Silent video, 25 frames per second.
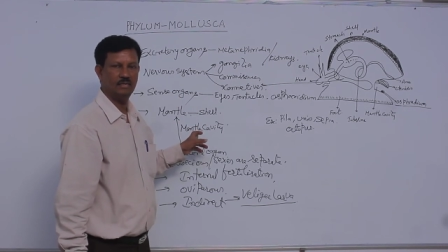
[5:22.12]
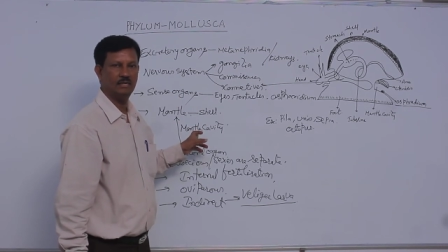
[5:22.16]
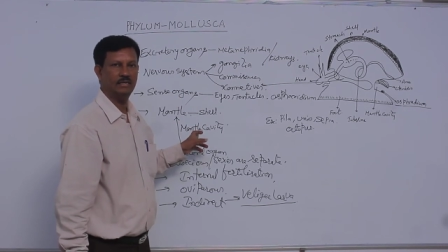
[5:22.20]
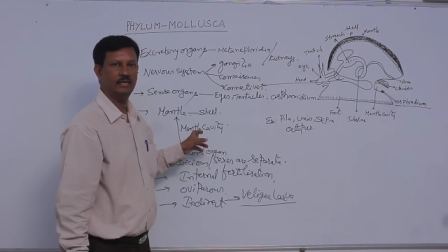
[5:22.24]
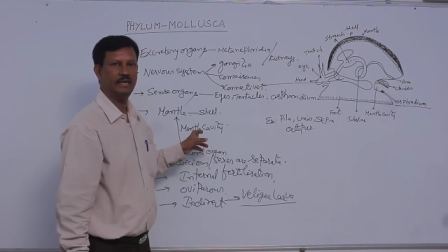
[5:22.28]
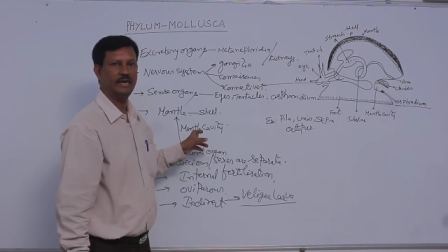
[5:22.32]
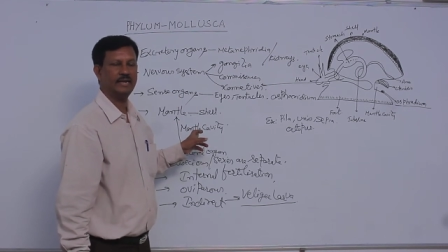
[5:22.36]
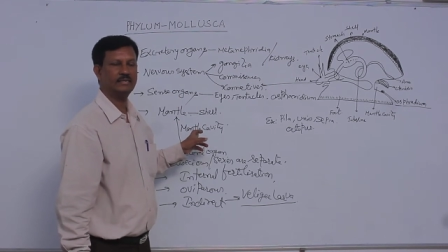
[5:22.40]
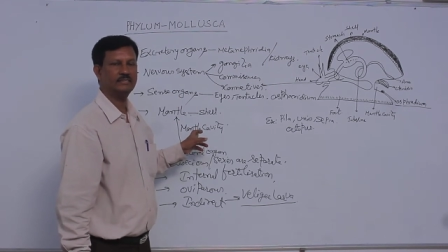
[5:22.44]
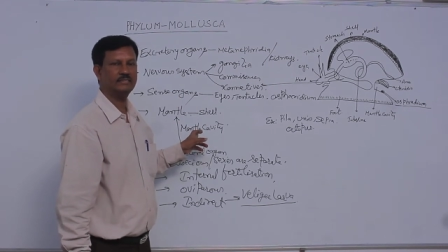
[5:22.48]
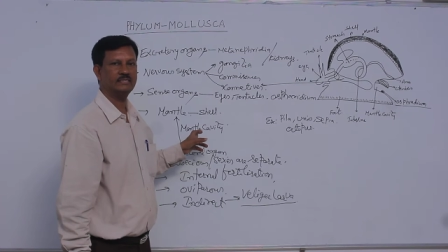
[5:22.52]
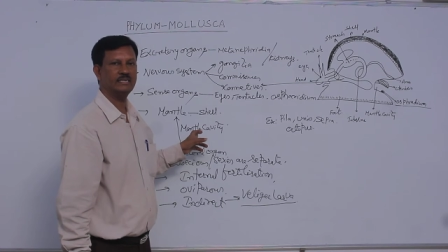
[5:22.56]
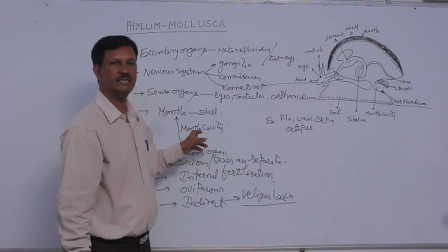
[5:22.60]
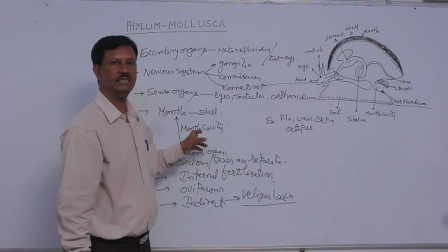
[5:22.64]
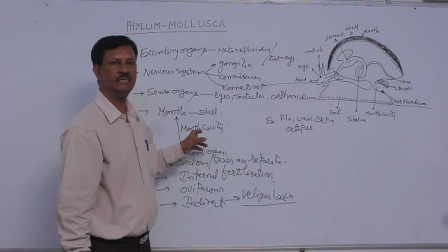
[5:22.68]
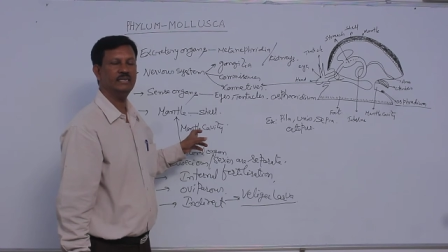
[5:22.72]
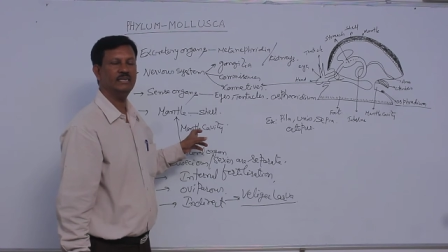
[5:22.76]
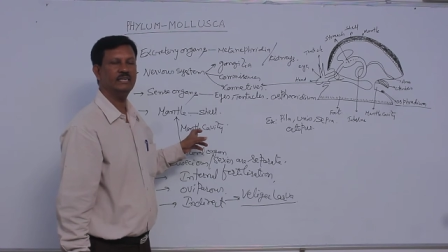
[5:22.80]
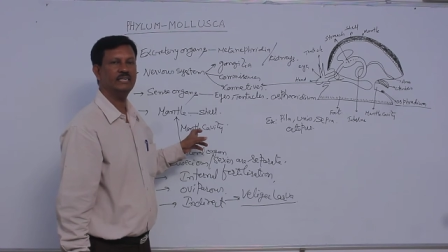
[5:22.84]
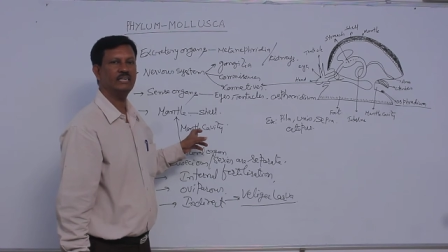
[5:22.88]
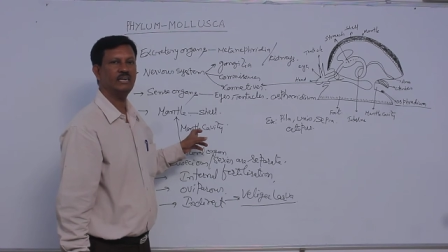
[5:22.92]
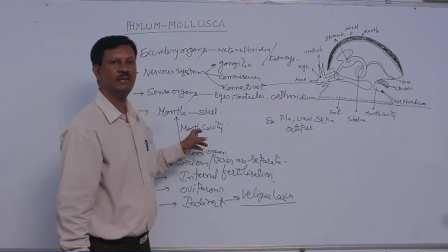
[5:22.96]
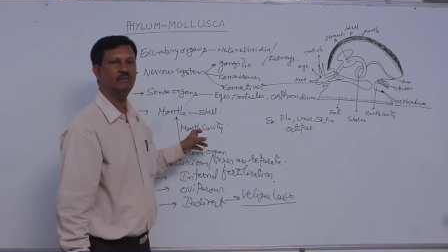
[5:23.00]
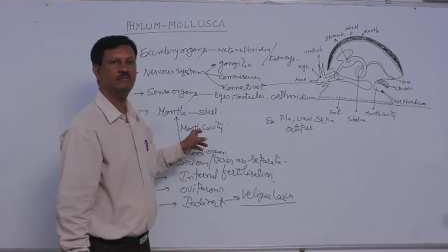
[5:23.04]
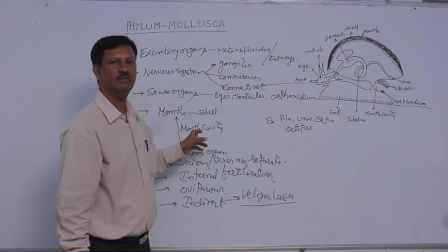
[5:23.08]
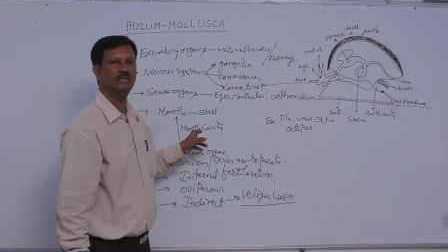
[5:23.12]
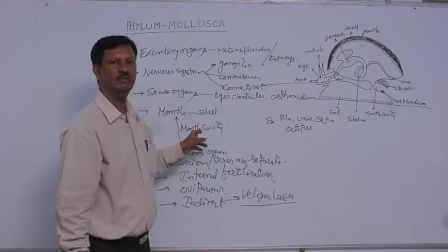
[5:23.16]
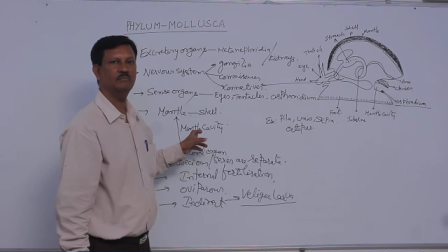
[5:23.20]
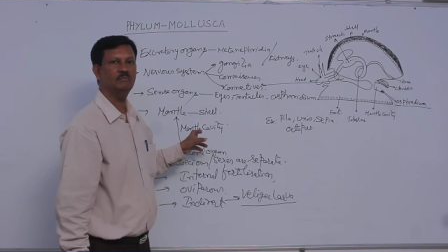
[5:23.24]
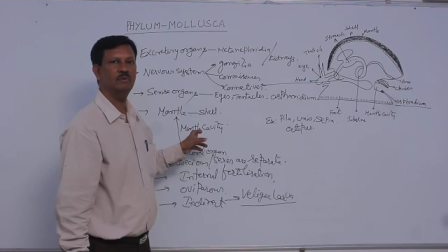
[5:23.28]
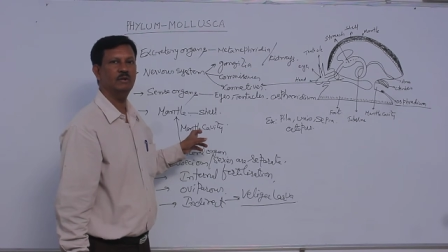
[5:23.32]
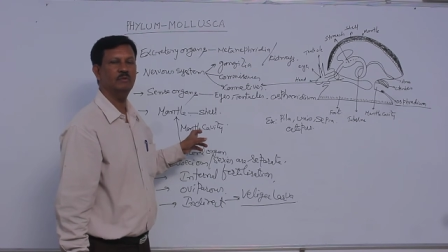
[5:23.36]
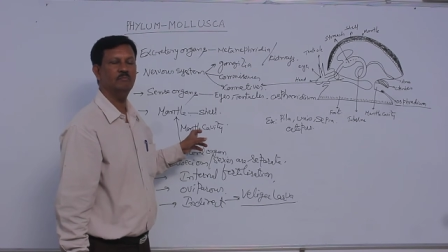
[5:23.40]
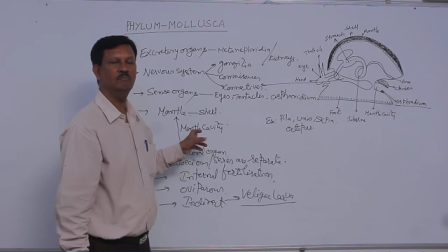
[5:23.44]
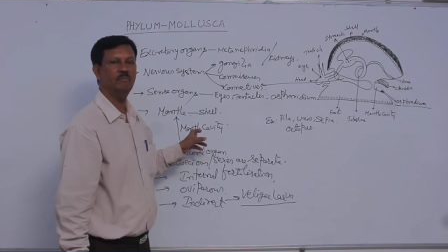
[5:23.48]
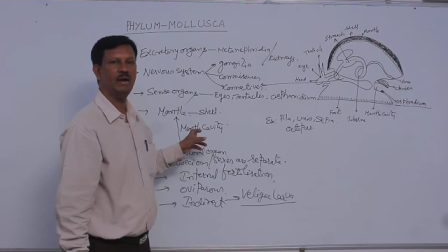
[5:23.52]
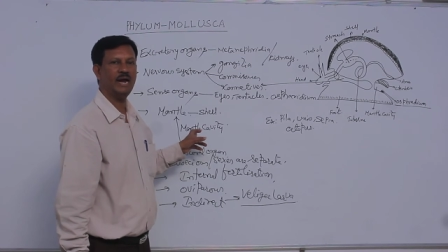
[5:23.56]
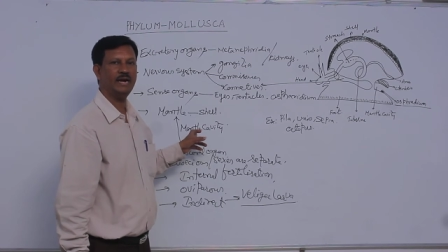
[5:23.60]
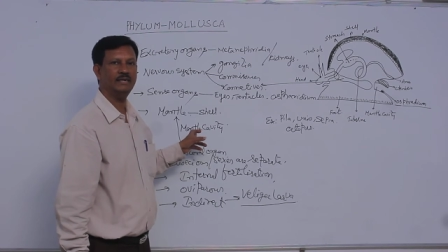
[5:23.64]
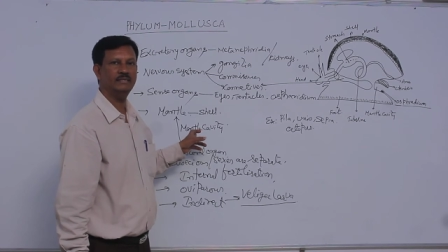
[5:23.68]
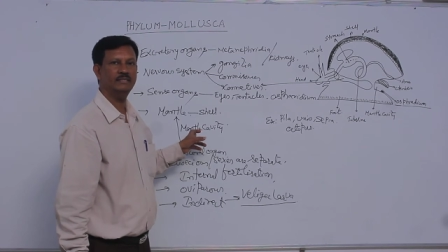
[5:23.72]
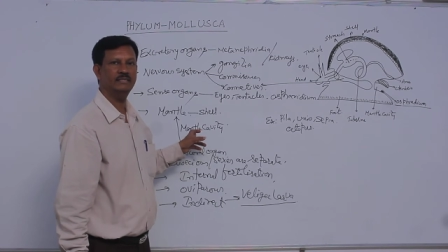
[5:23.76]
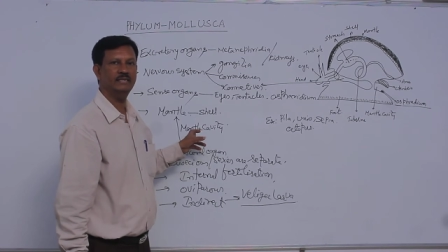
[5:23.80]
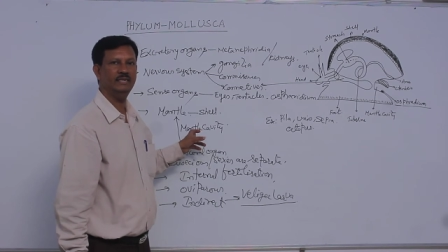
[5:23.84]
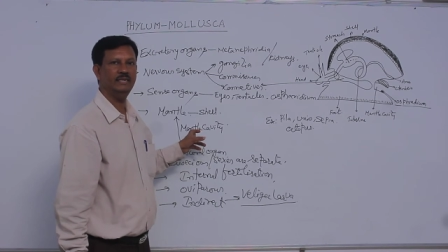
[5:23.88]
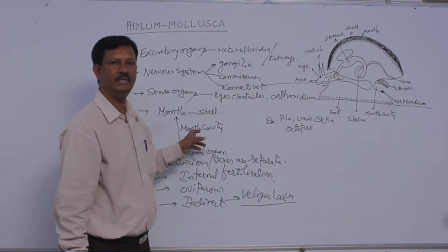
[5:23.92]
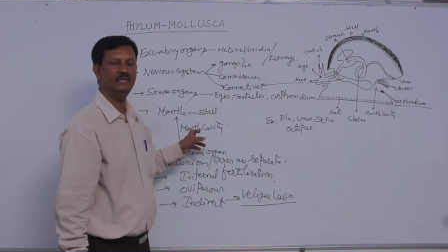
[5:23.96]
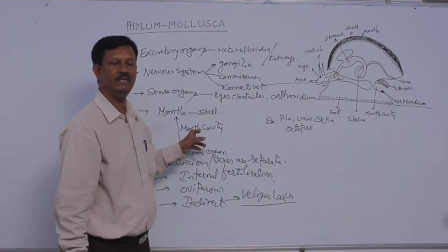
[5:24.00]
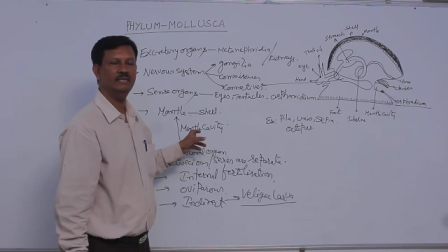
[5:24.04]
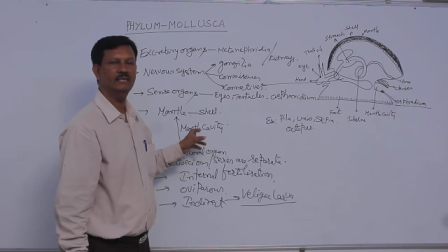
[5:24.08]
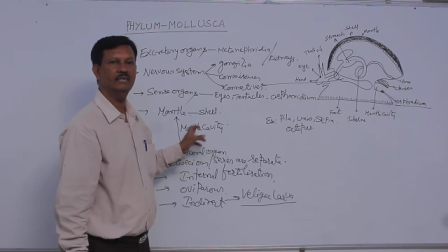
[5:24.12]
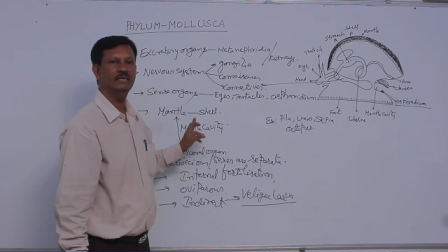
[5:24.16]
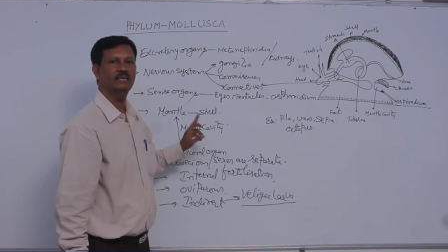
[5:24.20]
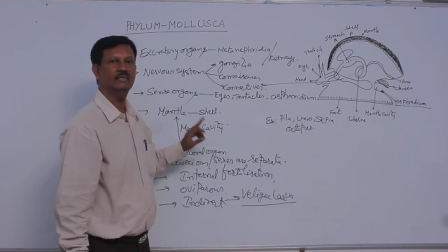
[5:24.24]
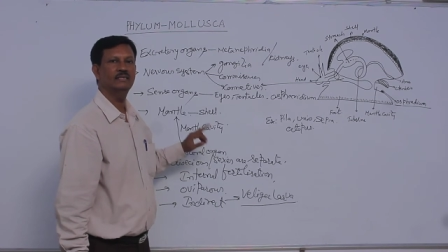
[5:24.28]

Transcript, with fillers: externally covered by mantle.